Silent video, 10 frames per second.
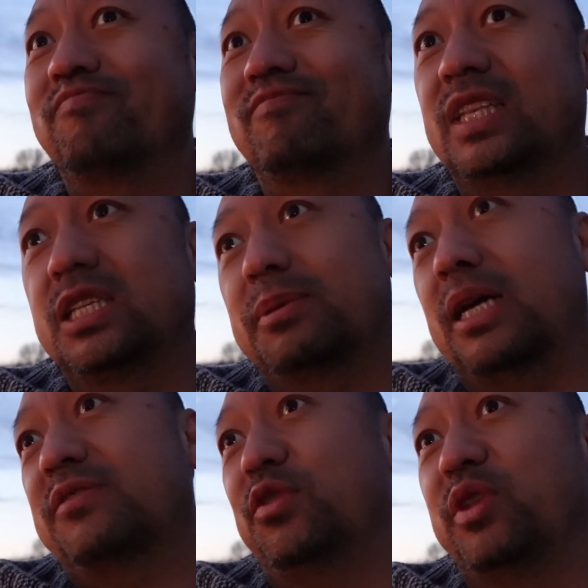these
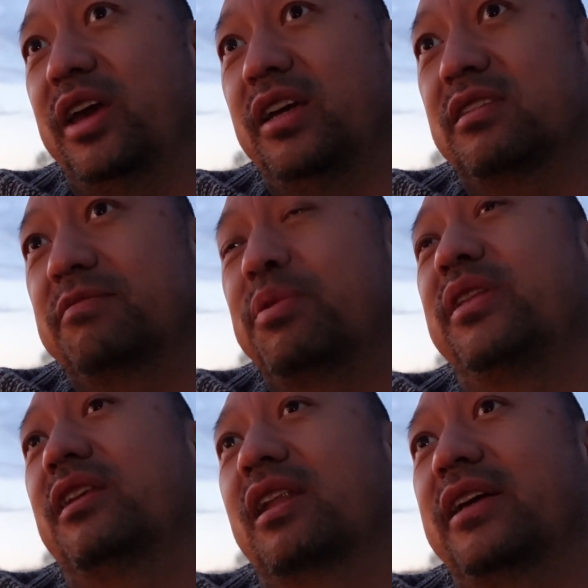past few days of putting
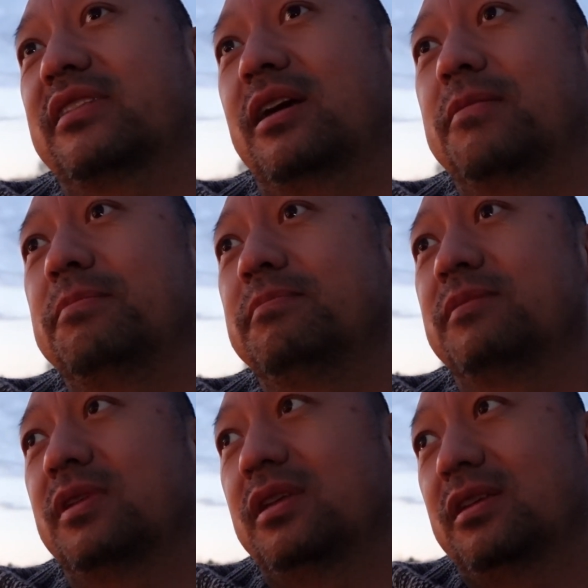the lights up
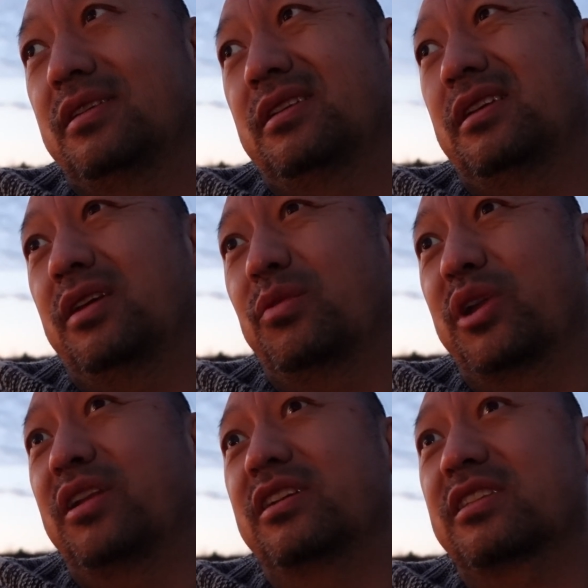and what
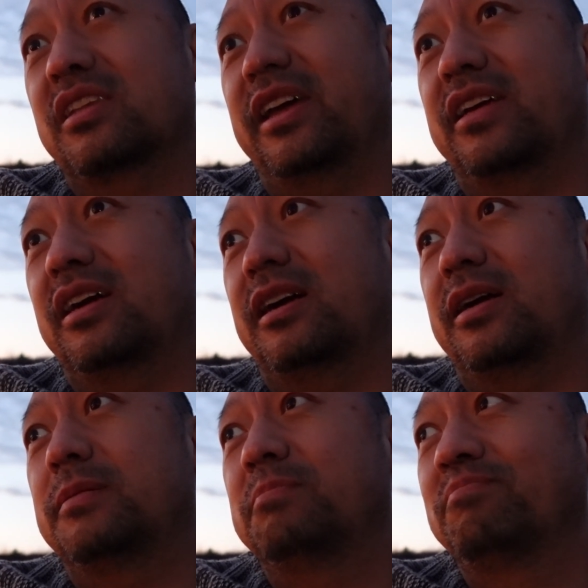it looks like
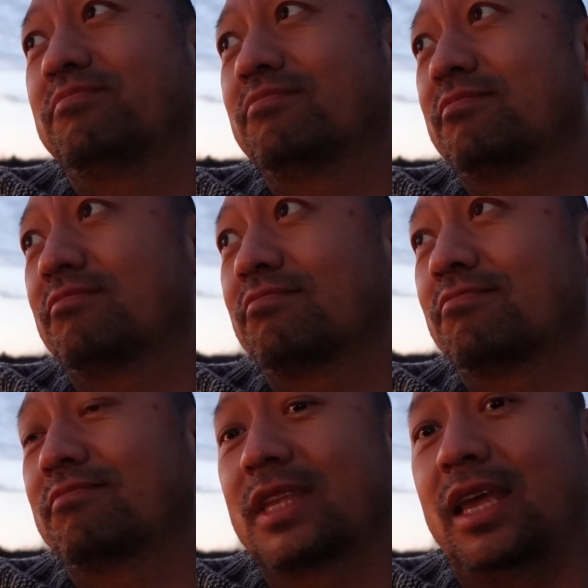
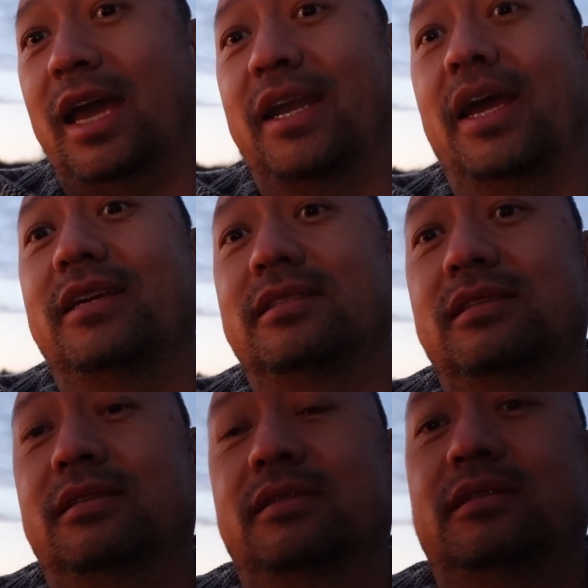at night.
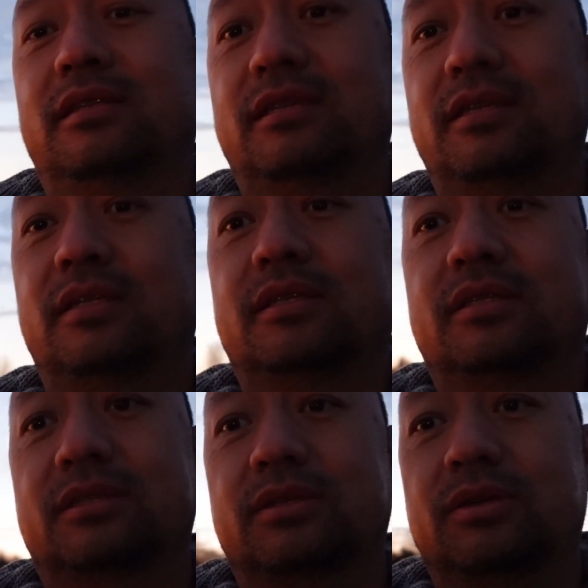
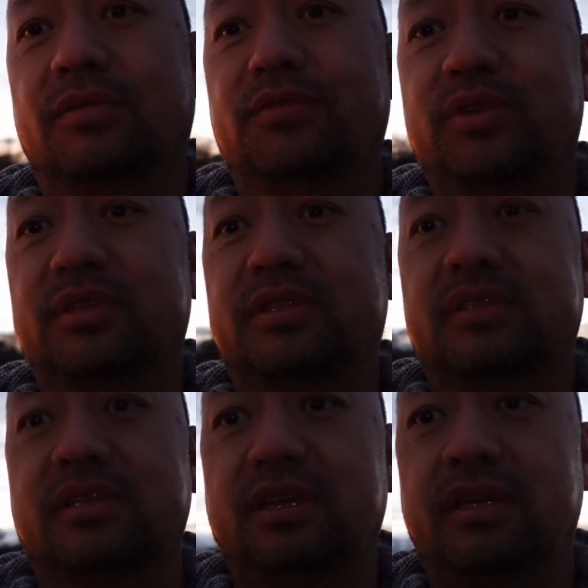So if you can
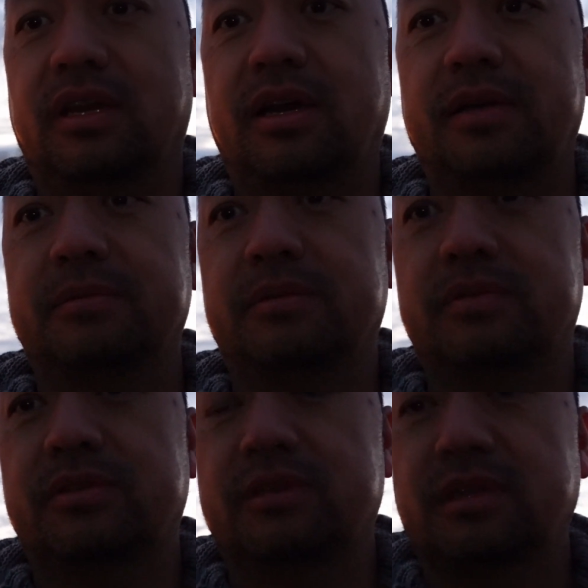see,
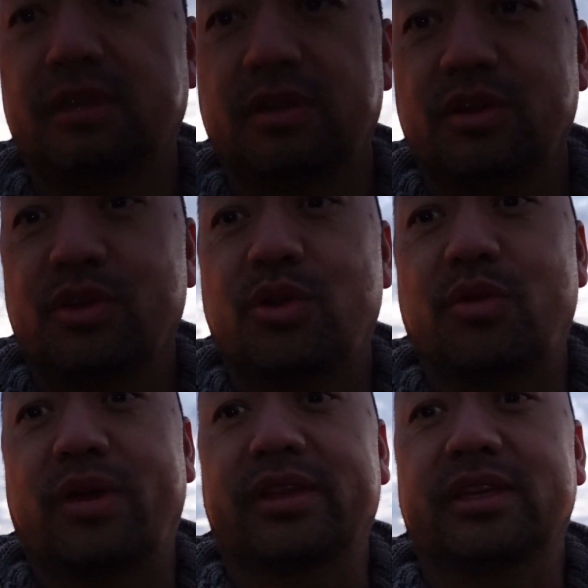it's
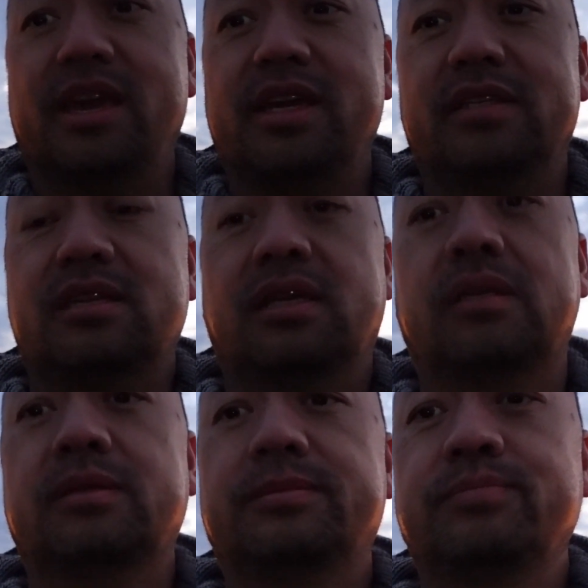around the gate
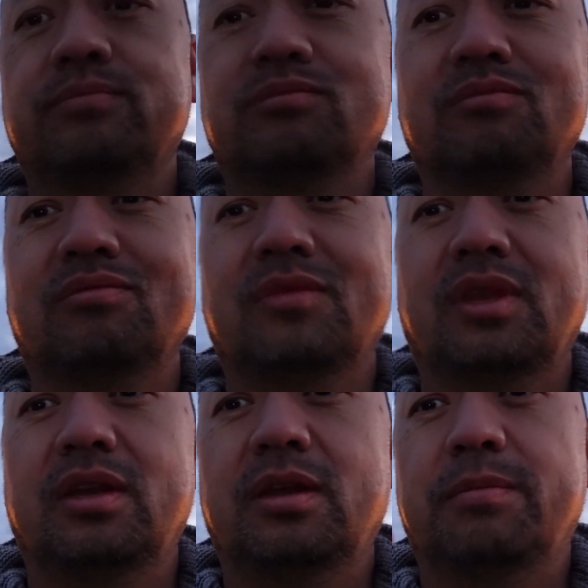
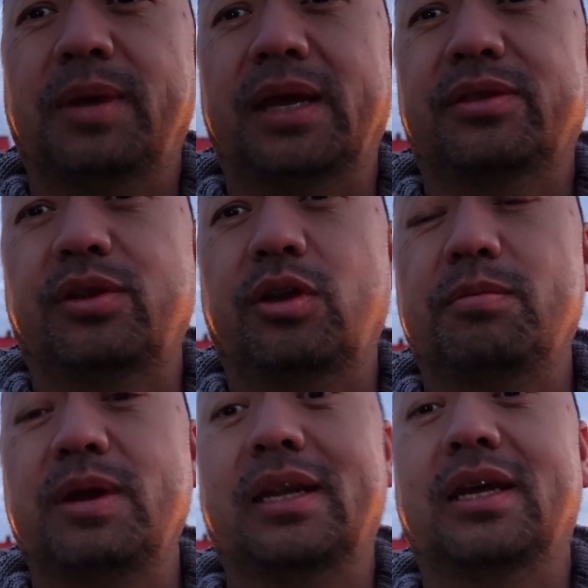back there,
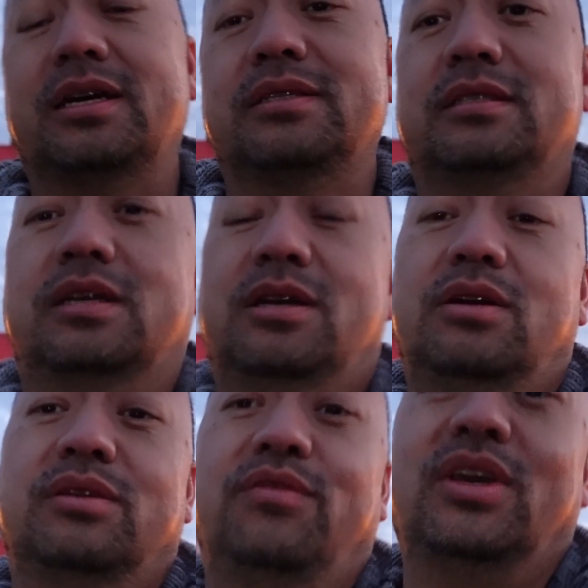but I'll give you